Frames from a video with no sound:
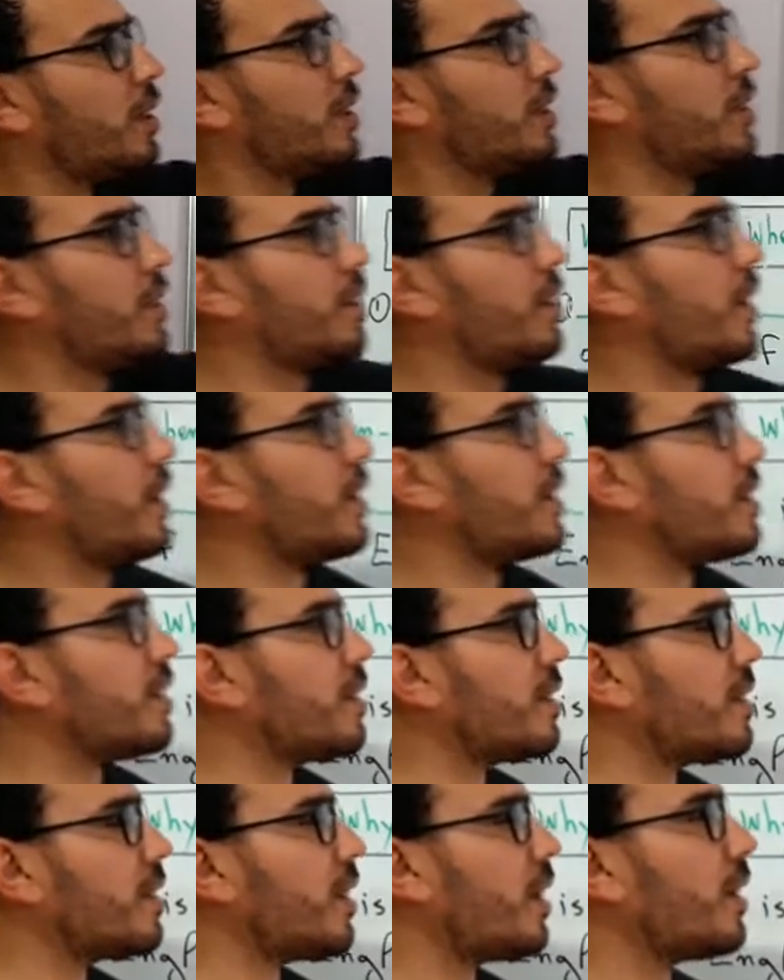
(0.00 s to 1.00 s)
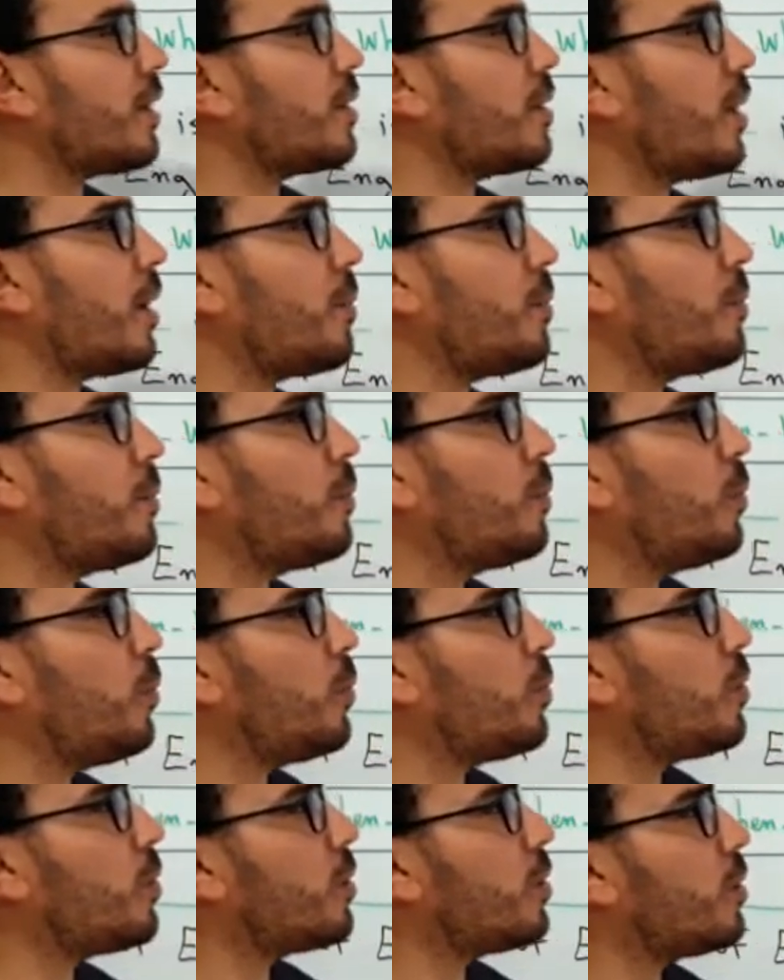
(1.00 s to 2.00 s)
The next exercise, you have
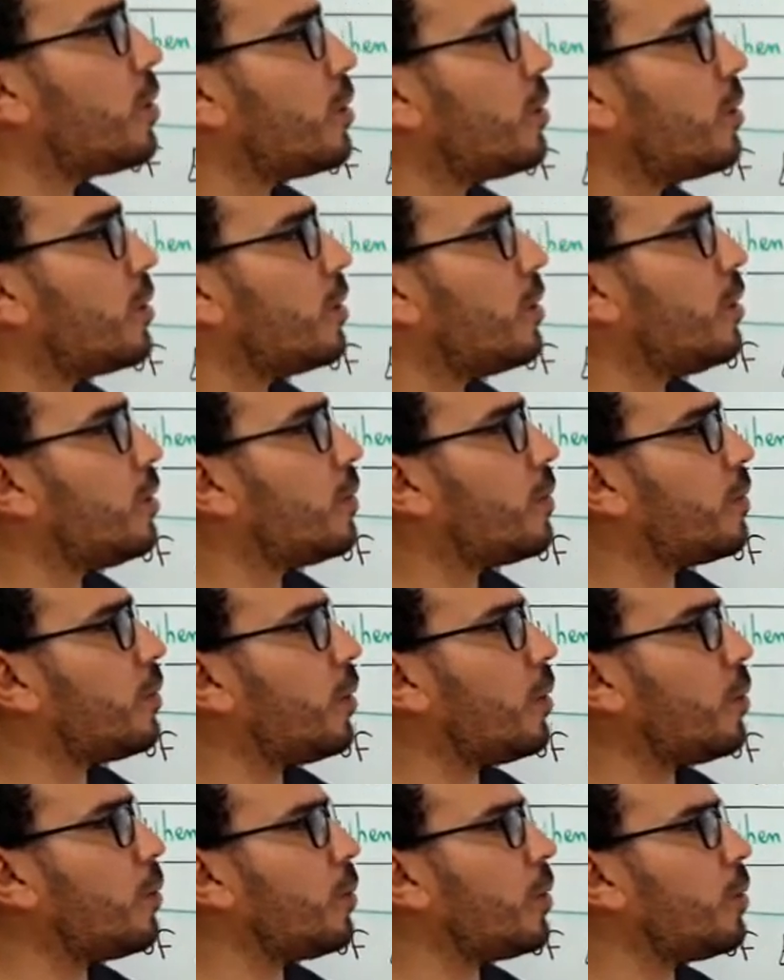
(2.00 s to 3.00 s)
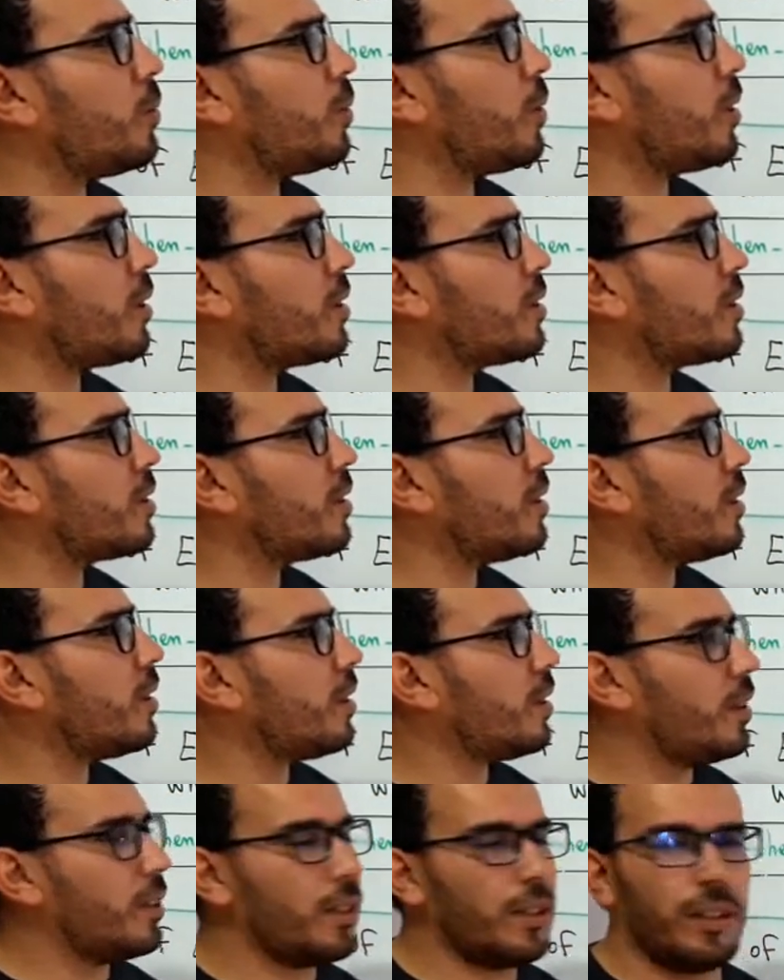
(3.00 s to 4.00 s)
put the following words
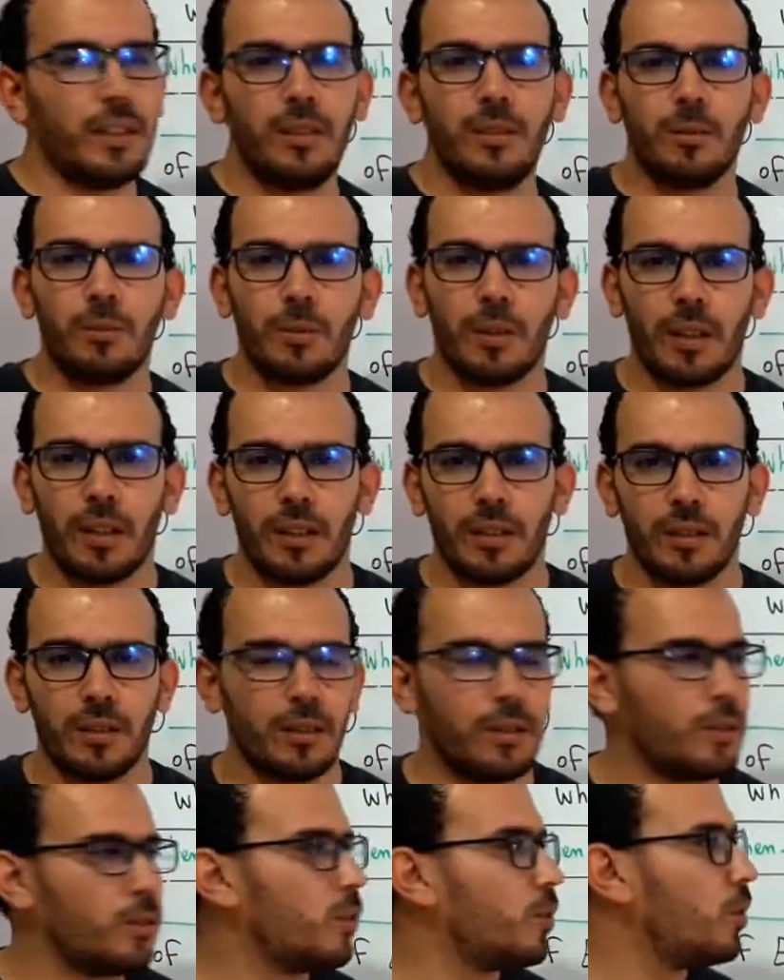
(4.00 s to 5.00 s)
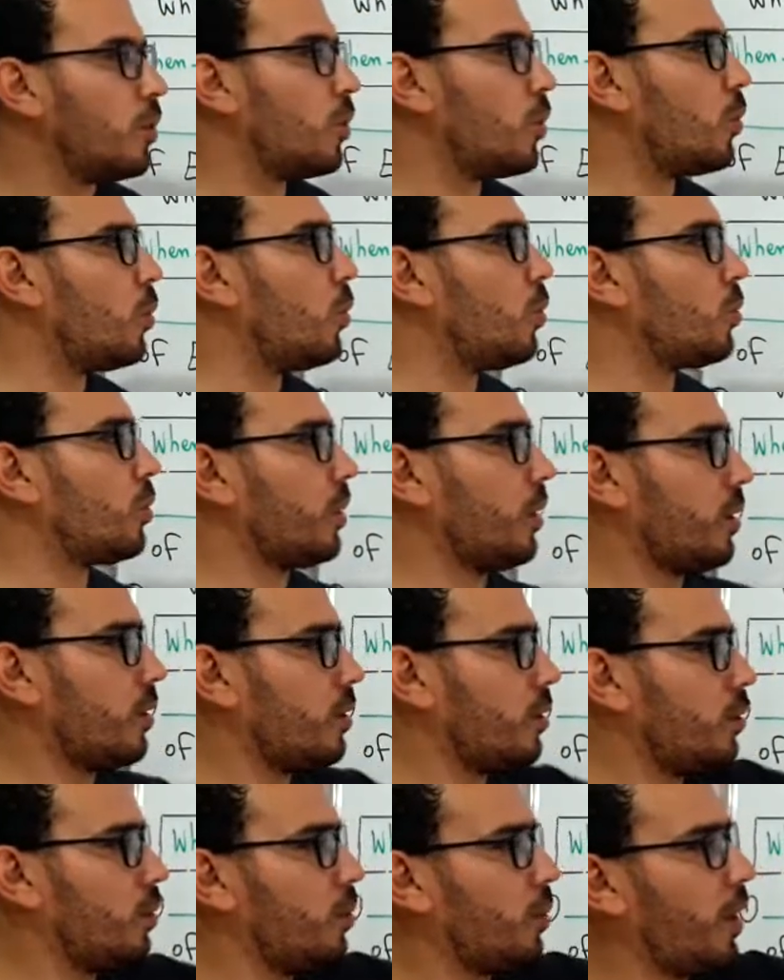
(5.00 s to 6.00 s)
in the right order.
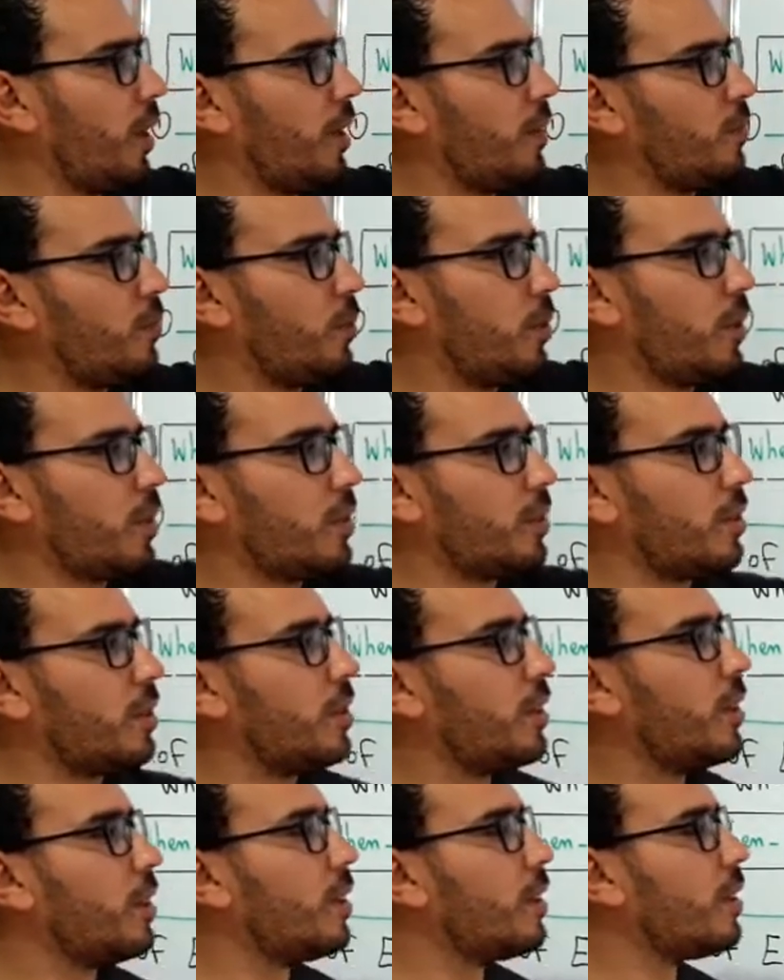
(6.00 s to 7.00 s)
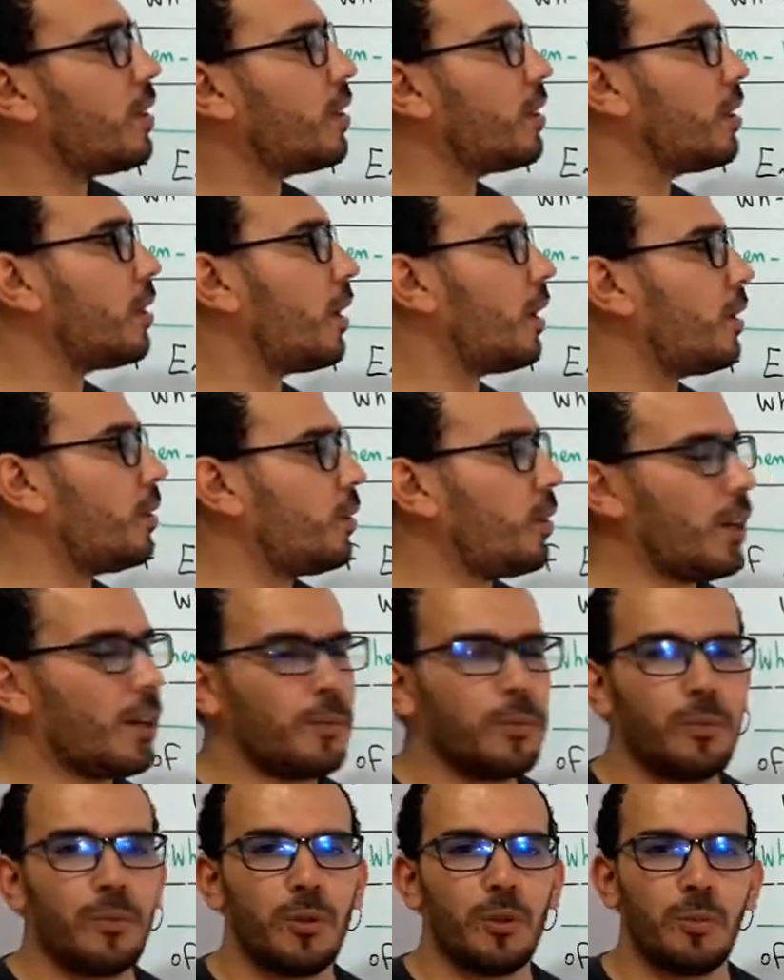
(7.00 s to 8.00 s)
So we have words and you
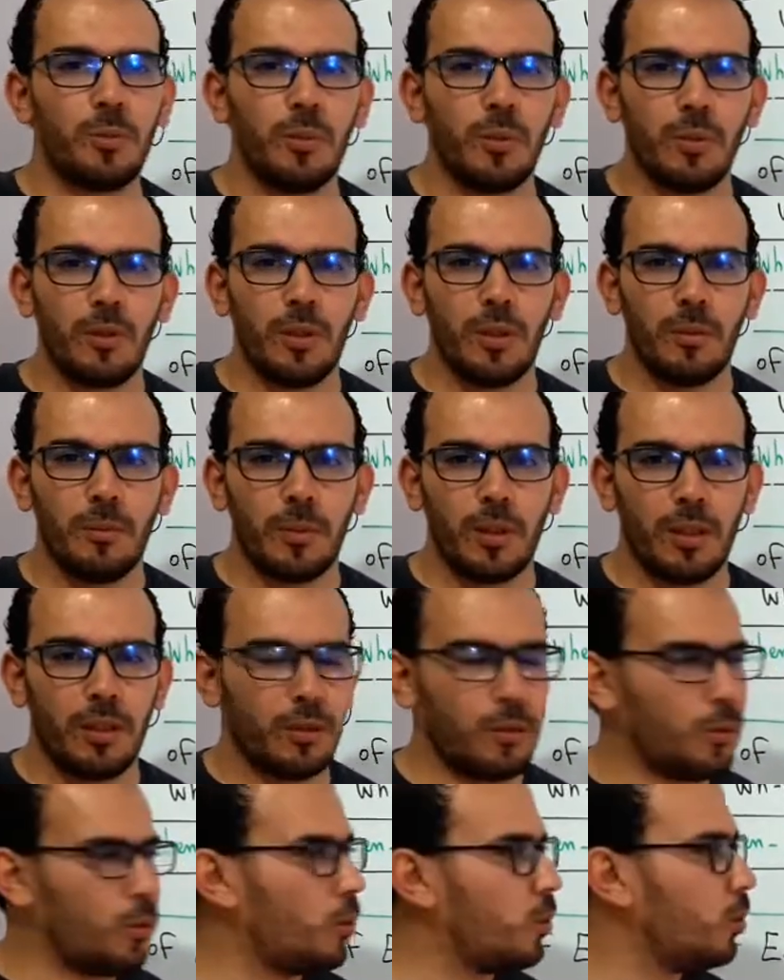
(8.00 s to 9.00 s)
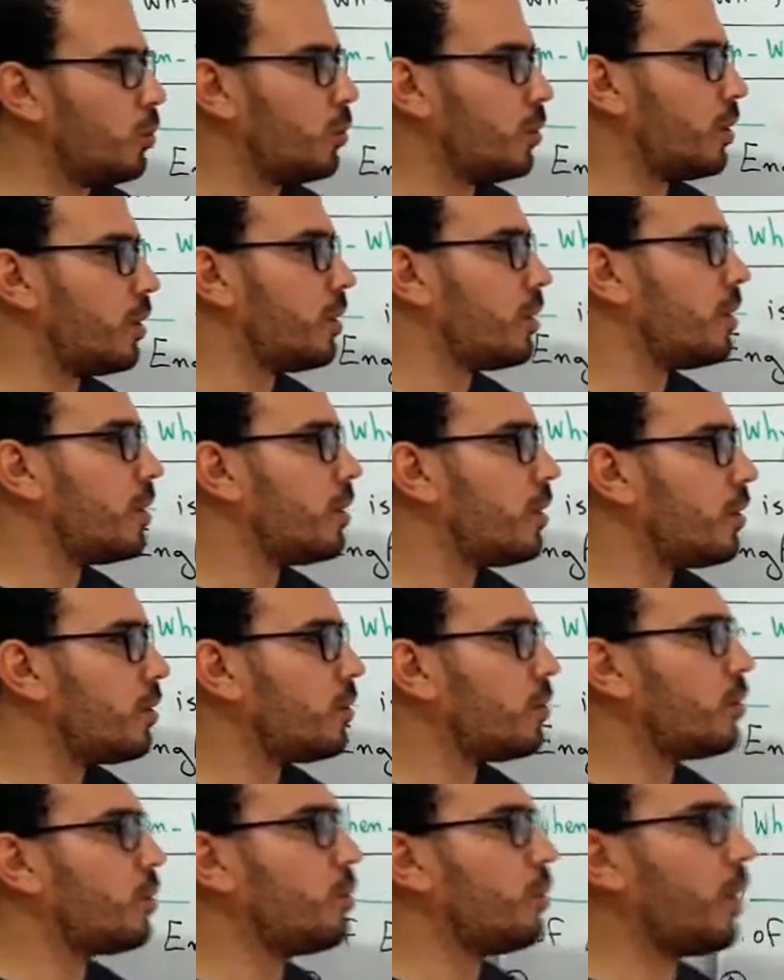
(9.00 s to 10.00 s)
have to put them in order
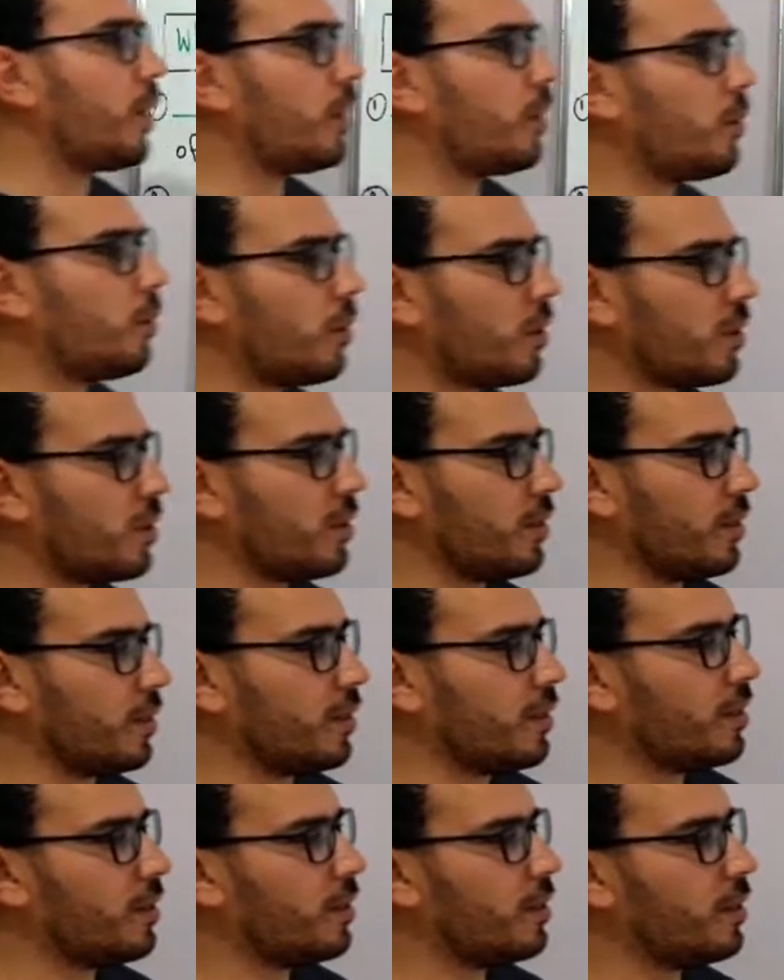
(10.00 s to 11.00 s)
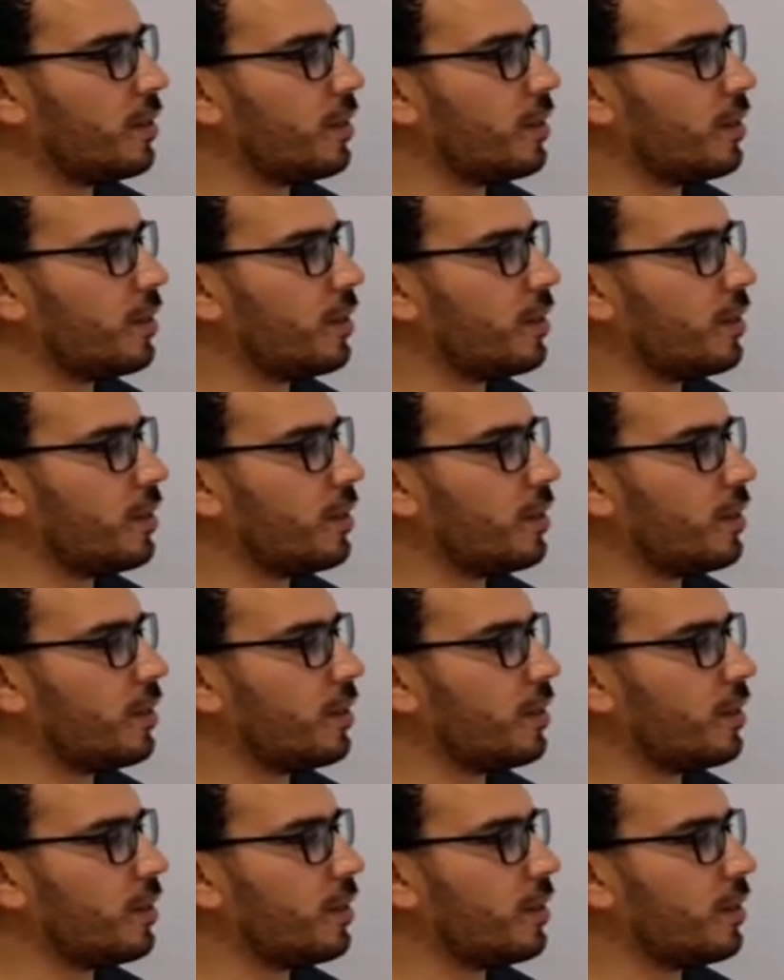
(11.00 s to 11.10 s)
to make questions.